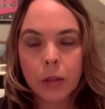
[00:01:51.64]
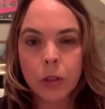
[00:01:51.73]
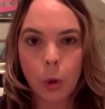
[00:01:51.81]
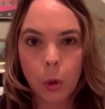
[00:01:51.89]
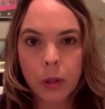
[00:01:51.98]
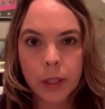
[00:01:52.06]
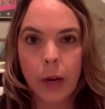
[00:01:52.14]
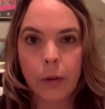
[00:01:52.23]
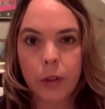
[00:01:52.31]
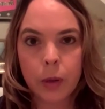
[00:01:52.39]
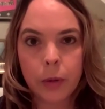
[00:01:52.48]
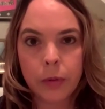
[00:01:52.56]
told the
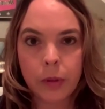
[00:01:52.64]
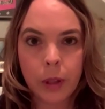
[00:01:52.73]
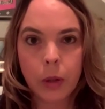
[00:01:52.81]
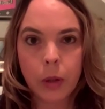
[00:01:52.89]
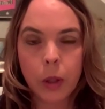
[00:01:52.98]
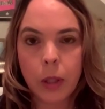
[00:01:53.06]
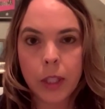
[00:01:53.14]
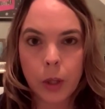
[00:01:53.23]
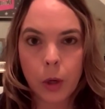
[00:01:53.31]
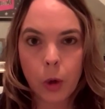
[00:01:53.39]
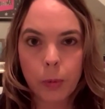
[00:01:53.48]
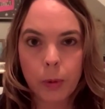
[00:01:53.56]
governors, you know, you need to
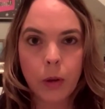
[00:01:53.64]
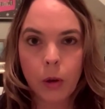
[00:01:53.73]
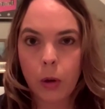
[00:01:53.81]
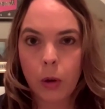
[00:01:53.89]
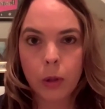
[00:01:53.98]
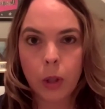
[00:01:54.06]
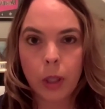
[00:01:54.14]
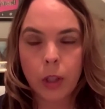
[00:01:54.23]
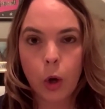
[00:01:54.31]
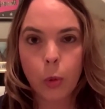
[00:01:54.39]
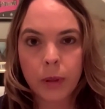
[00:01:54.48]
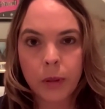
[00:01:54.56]
open, you need
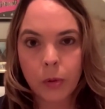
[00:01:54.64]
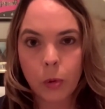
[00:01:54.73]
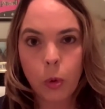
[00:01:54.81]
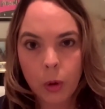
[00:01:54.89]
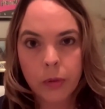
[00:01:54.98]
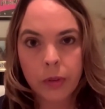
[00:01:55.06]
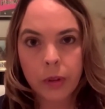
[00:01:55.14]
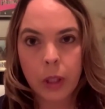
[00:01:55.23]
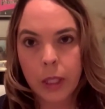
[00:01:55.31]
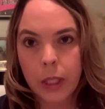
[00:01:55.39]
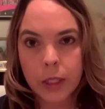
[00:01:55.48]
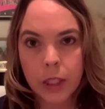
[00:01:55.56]
to open the schools.
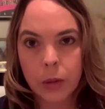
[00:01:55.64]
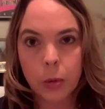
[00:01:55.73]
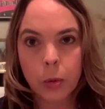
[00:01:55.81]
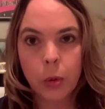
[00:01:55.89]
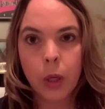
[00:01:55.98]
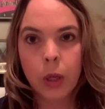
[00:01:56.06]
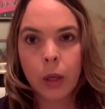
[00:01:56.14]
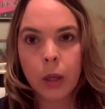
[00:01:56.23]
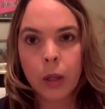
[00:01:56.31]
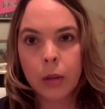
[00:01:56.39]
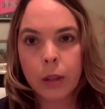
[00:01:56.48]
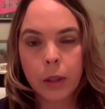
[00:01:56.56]
You need to,
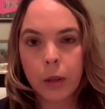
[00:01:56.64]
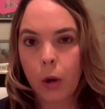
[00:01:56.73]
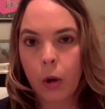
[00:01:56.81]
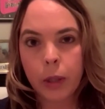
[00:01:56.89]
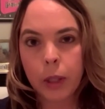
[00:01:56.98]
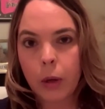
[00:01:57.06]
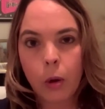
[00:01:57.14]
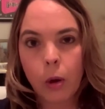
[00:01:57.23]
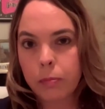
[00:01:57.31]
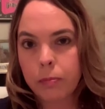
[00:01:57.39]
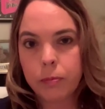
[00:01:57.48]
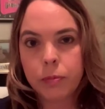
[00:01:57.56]
you
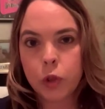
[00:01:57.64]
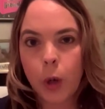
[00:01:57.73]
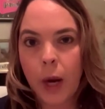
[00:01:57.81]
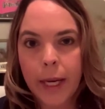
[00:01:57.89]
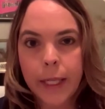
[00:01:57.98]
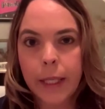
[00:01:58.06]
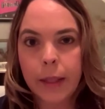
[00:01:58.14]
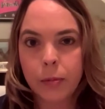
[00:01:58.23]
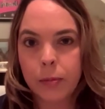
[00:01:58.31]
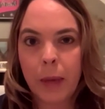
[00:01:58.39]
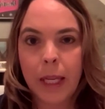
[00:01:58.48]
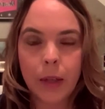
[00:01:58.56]
know, try to
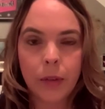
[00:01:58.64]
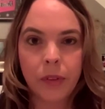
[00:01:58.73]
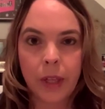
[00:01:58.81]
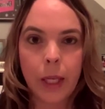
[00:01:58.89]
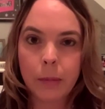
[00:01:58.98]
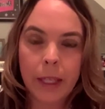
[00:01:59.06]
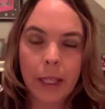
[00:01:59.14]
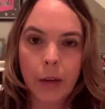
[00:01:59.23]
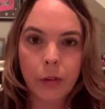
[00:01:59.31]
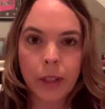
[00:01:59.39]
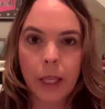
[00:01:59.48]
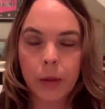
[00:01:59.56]
make it seem like
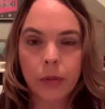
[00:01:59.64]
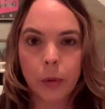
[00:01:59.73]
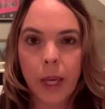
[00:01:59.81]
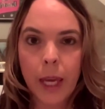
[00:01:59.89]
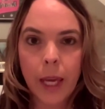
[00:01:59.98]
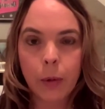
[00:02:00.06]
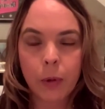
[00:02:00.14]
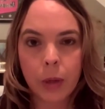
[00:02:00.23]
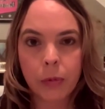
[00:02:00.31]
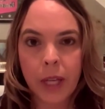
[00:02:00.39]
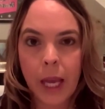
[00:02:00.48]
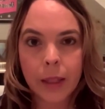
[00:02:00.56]
everything's okay when
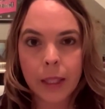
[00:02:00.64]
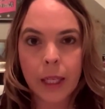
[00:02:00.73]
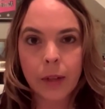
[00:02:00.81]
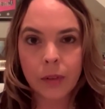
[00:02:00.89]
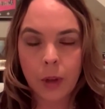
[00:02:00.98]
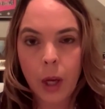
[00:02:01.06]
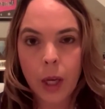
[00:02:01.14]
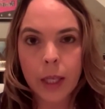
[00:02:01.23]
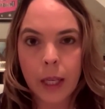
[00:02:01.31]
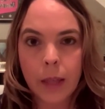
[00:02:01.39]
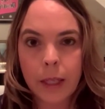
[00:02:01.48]
in reality it's not.